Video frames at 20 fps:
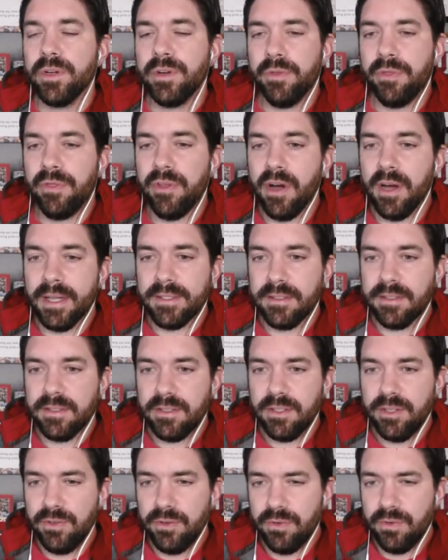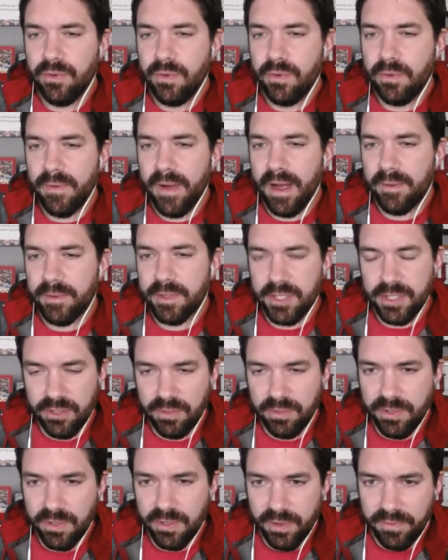your thoughts? I would
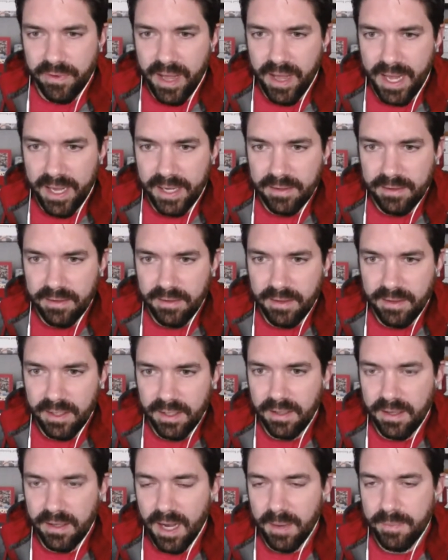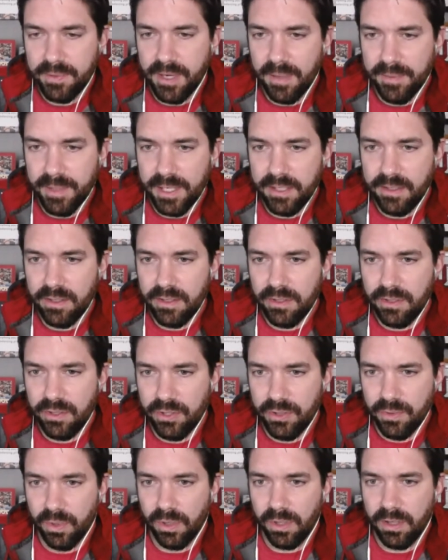assume you have had the I mean,
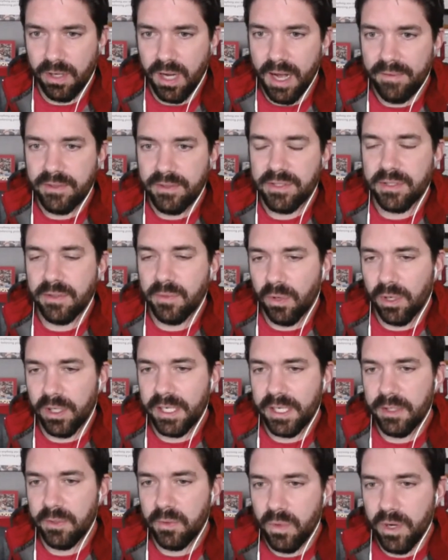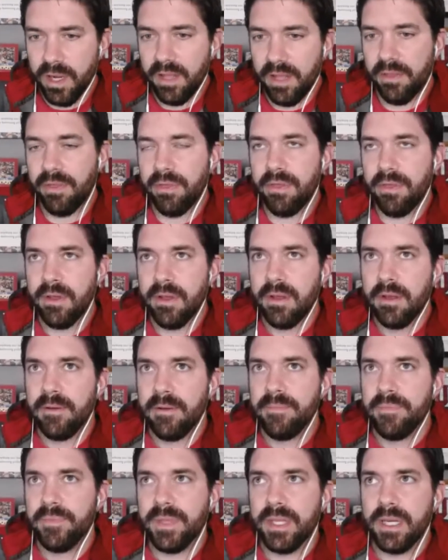you were obviously working with
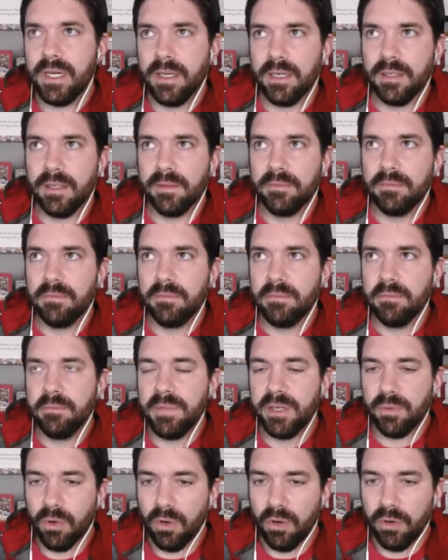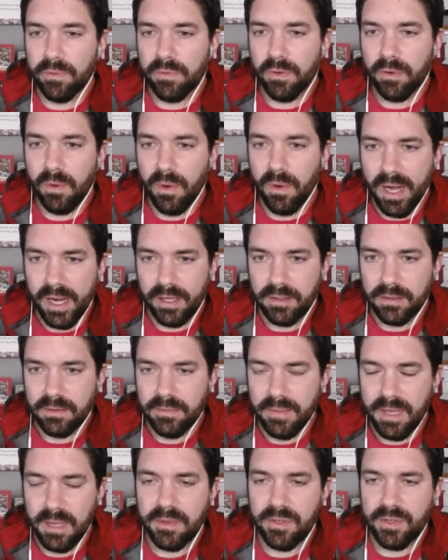Midroll for a while.
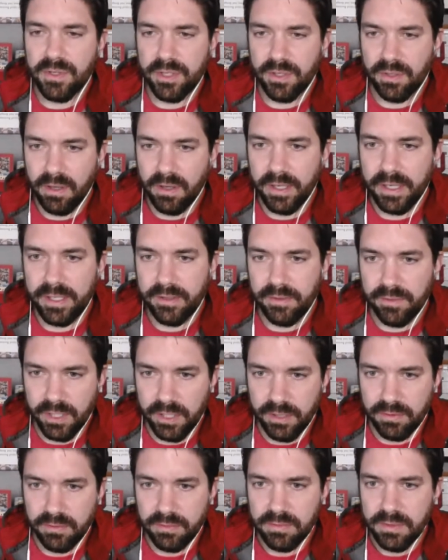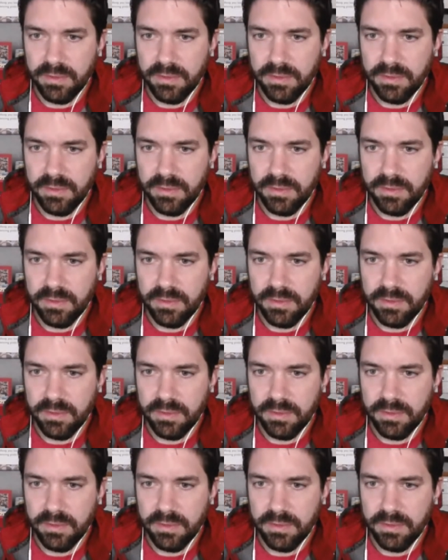Maybe you still are, I don't know,